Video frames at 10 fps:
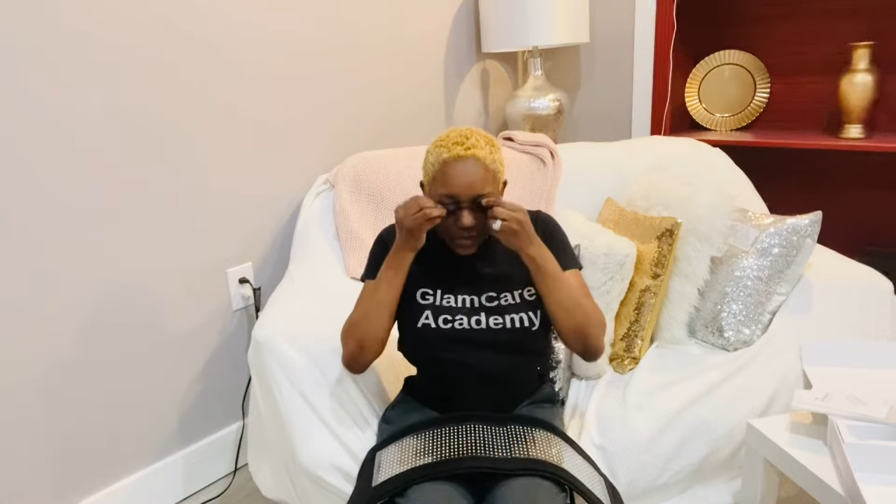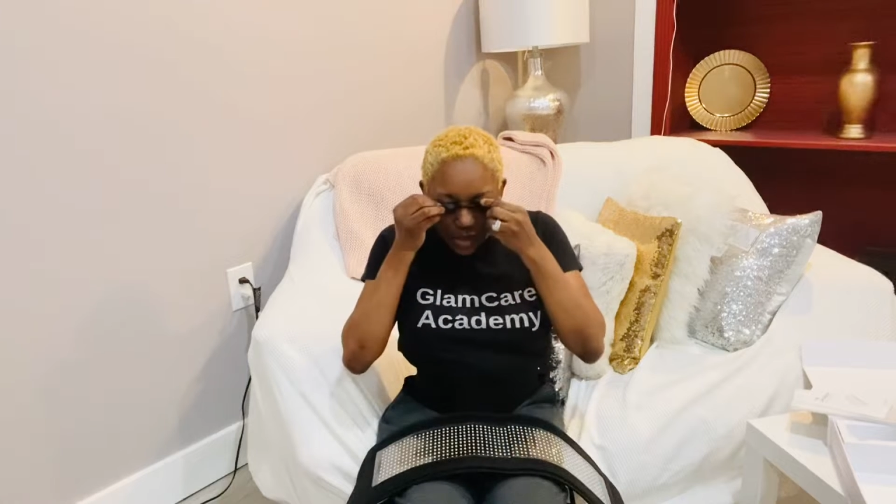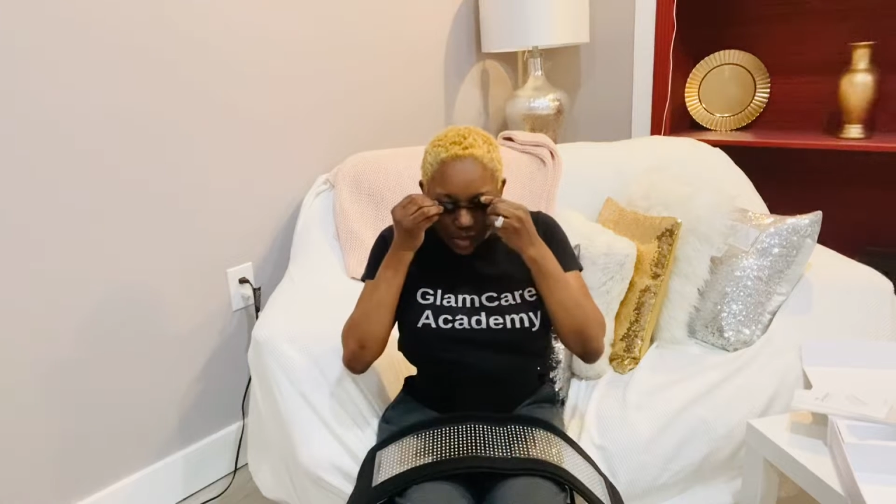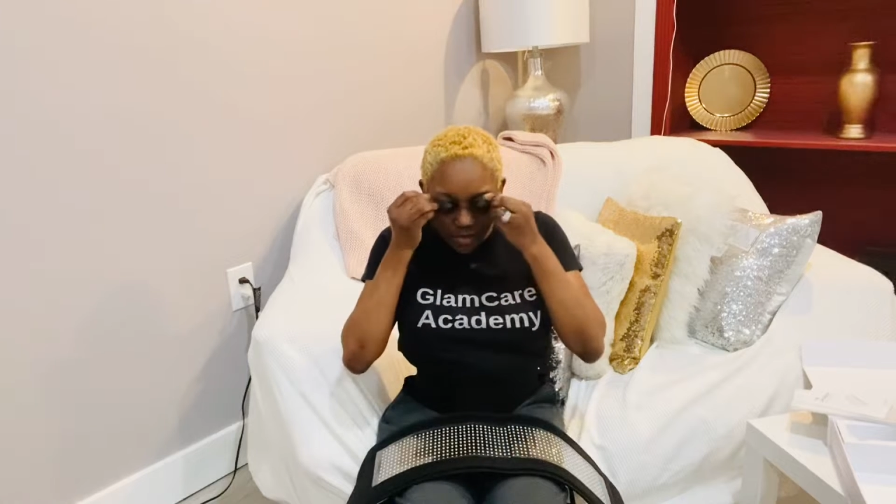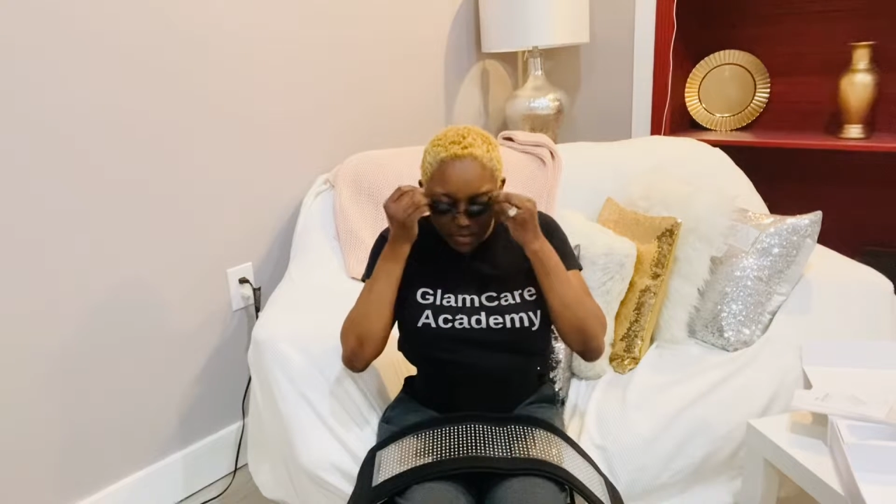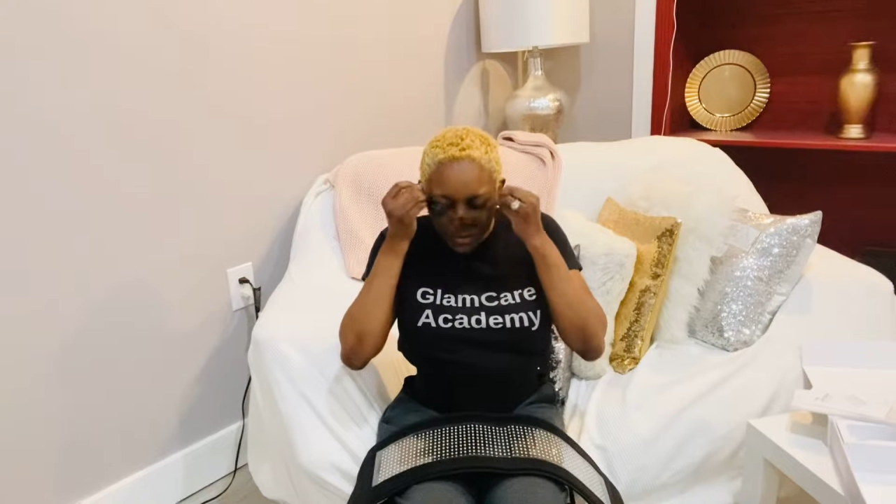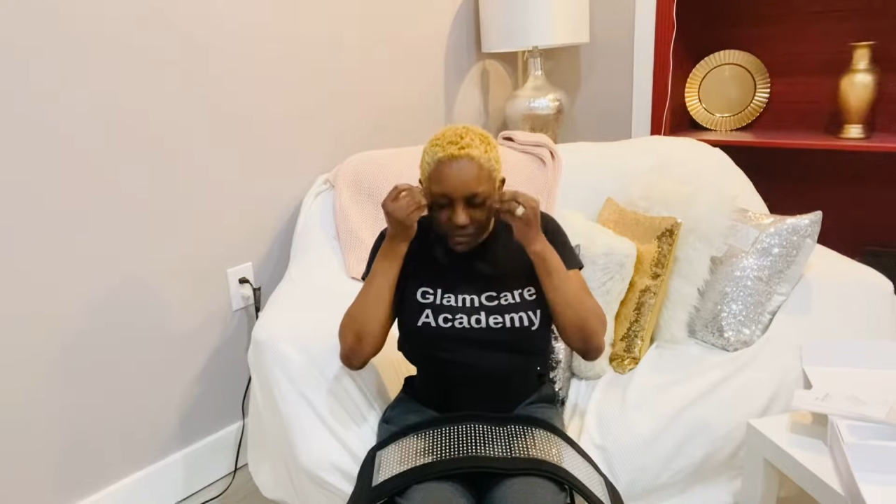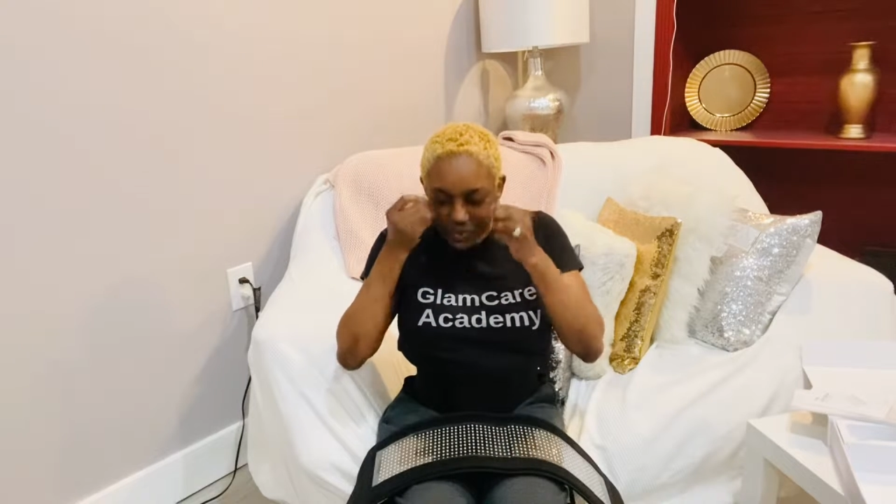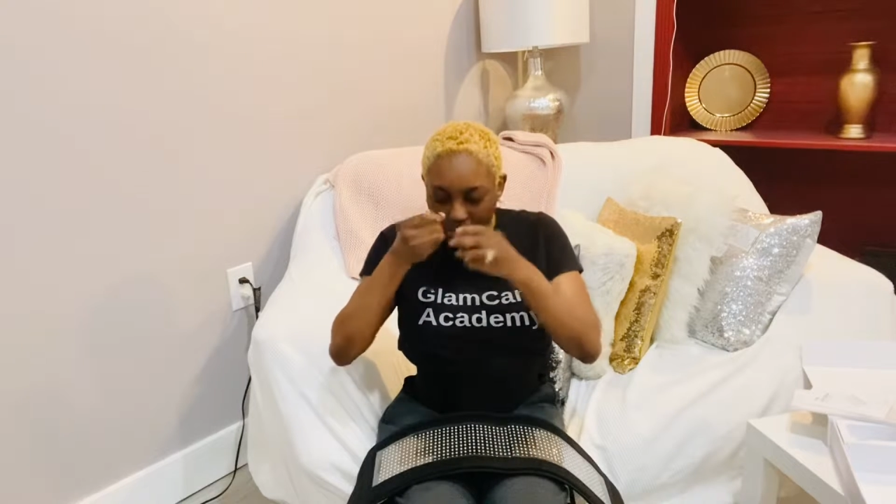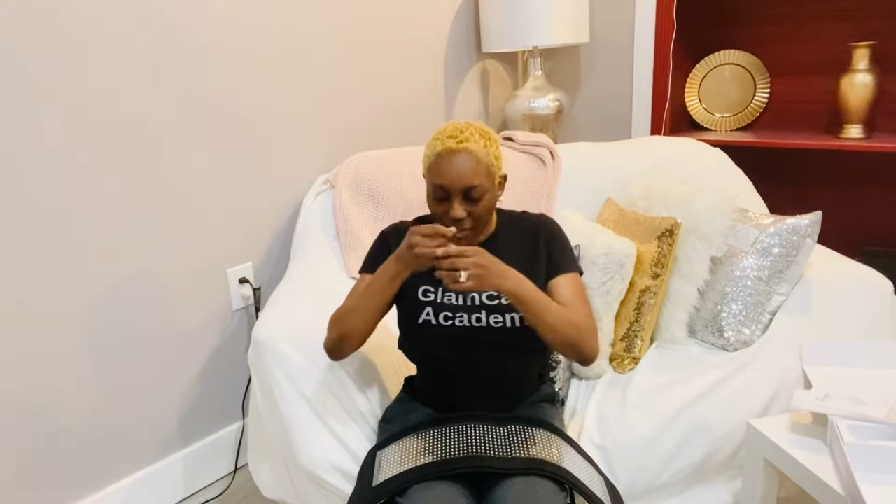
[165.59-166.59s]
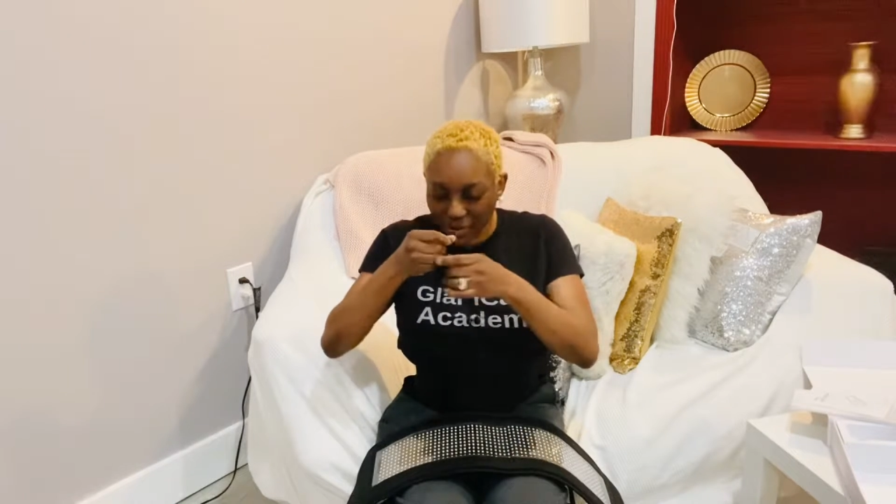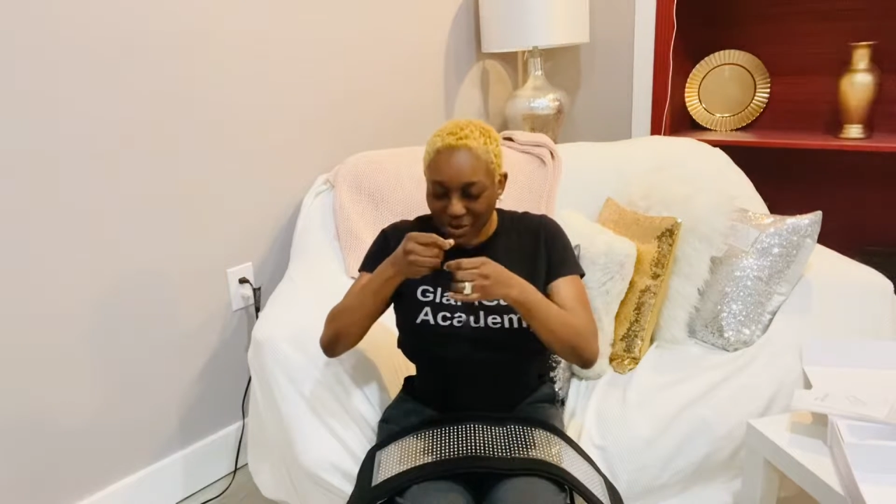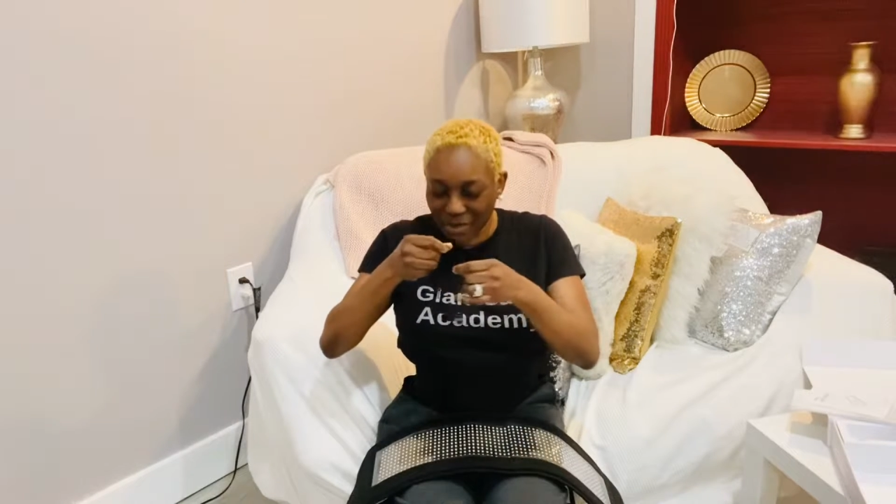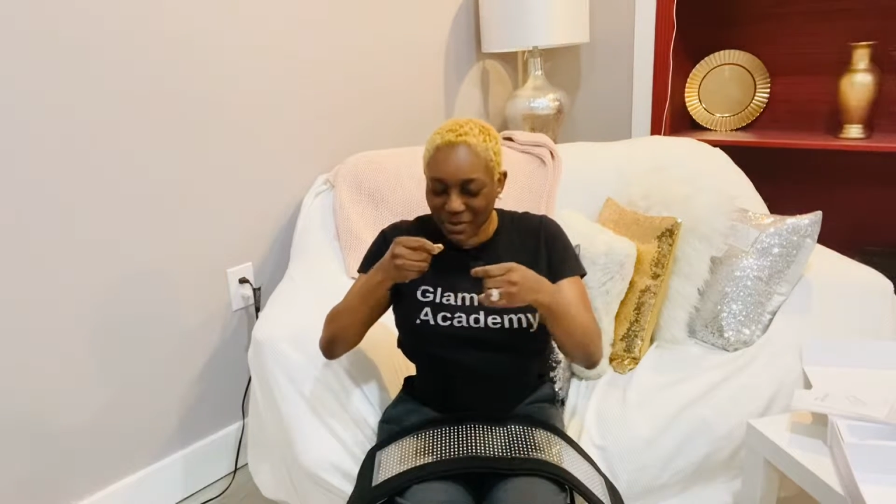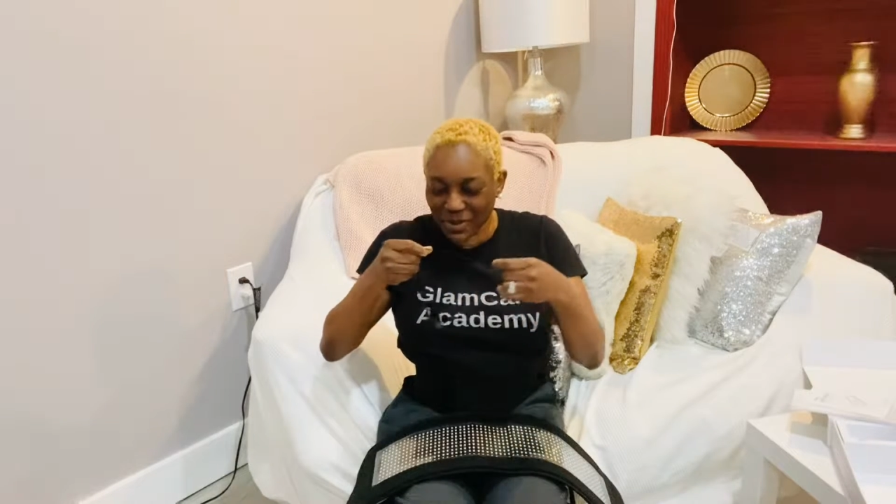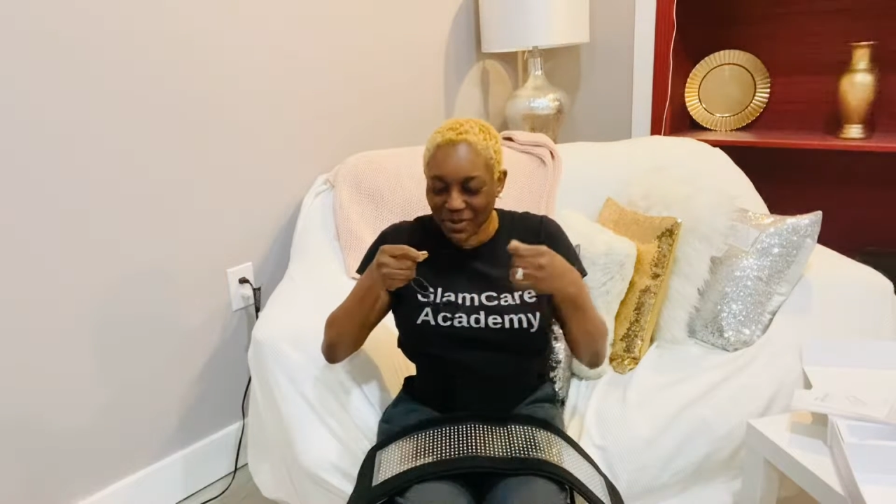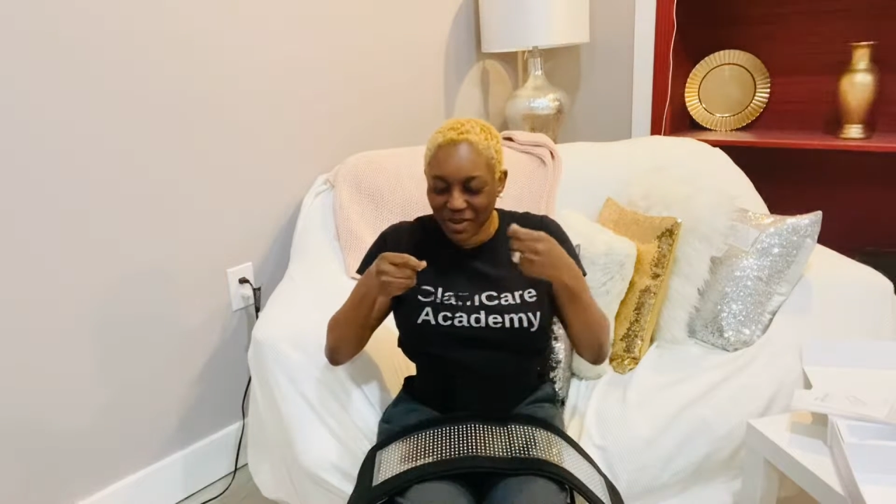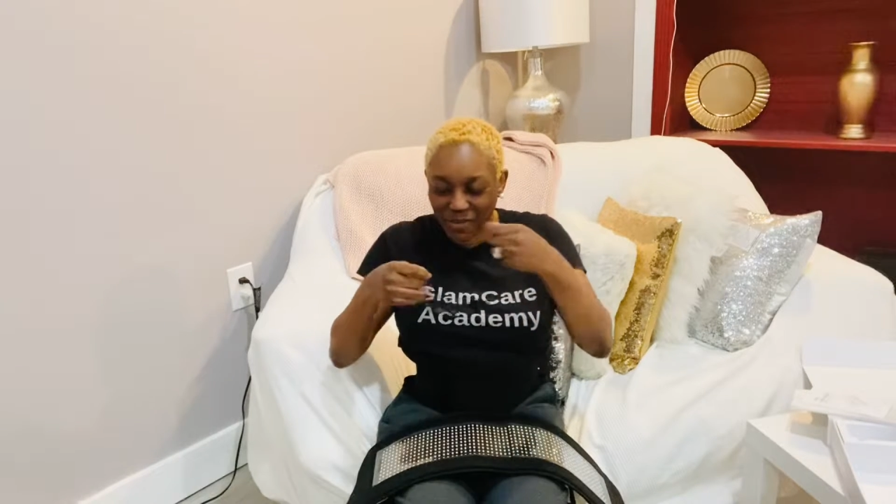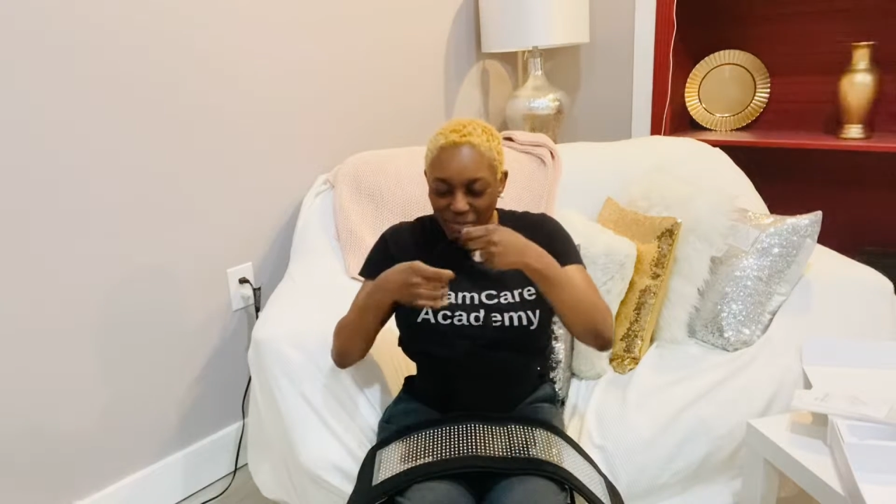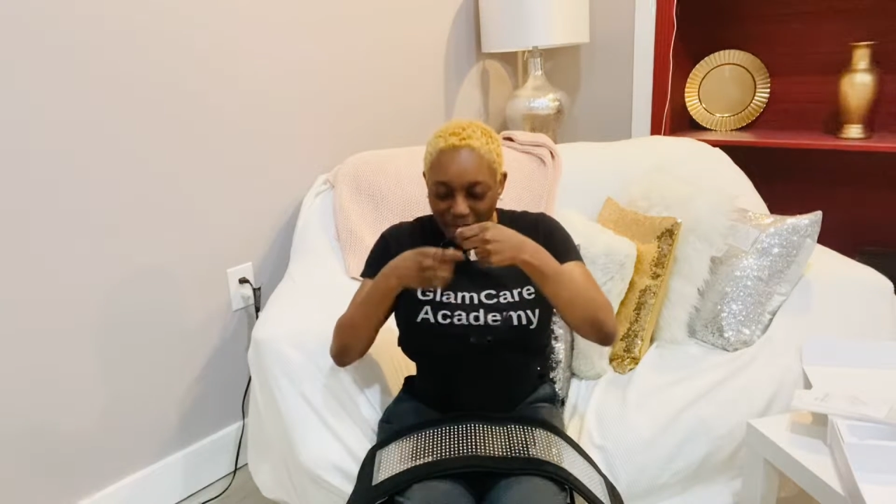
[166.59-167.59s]
So, I'm gonna
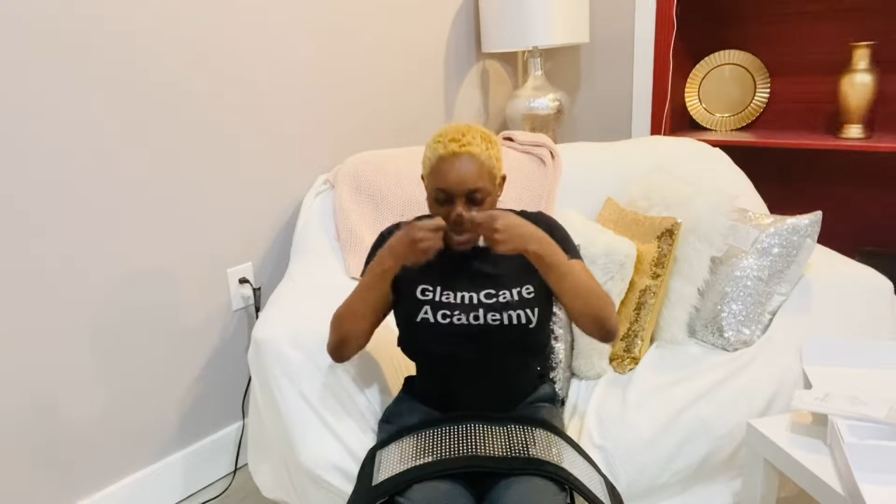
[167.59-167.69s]
cover my